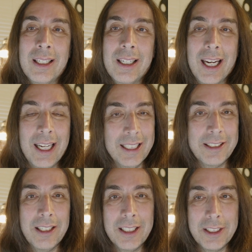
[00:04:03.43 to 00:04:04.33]
And I
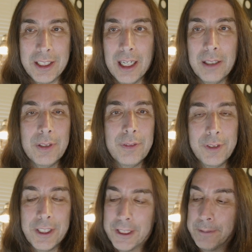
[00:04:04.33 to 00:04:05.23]
saw this cover
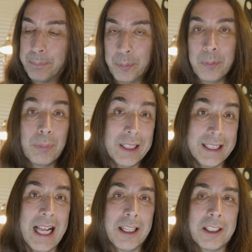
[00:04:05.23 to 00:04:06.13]
for
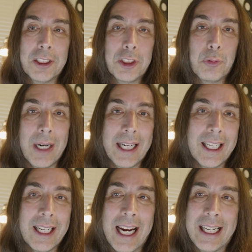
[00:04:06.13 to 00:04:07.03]
Metallica's Ride the
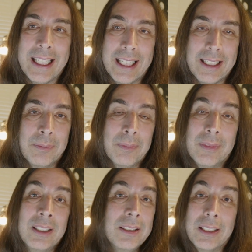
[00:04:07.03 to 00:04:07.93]
Lightning.
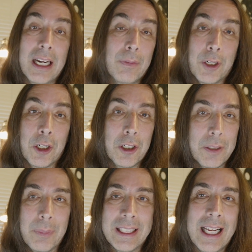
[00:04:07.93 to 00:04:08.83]
Never heard of
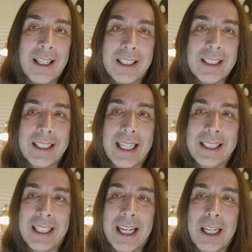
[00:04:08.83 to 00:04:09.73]
Metallica at that
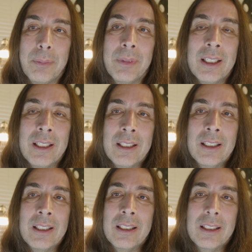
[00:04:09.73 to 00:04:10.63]
time.
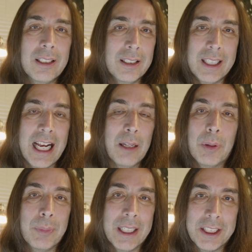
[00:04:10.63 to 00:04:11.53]
The
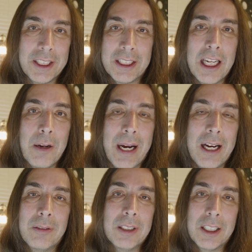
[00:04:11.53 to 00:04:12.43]
album had just come
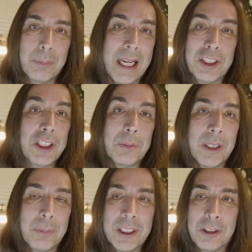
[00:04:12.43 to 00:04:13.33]
out. Master of
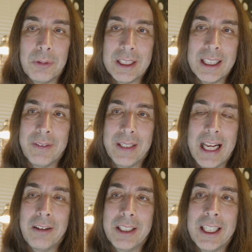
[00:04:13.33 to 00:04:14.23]
Puppets wasn't even
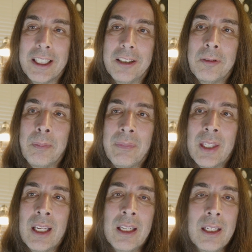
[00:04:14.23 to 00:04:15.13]
out yet.
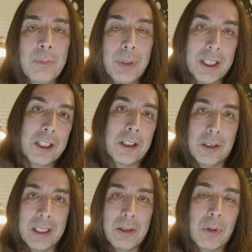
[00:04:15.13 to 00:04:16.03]
But the girl
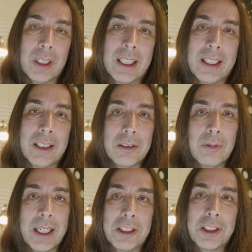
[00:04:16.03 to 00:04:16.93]
that worked at the
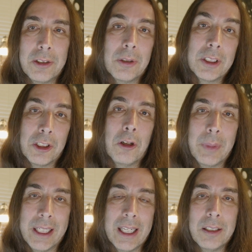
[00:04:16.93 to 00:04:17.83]
record store told
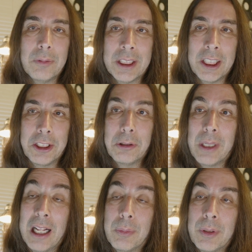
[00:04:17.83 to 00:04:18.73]
me that it was a new
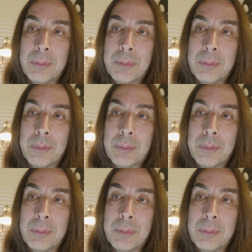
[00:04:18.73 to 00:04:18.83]
album.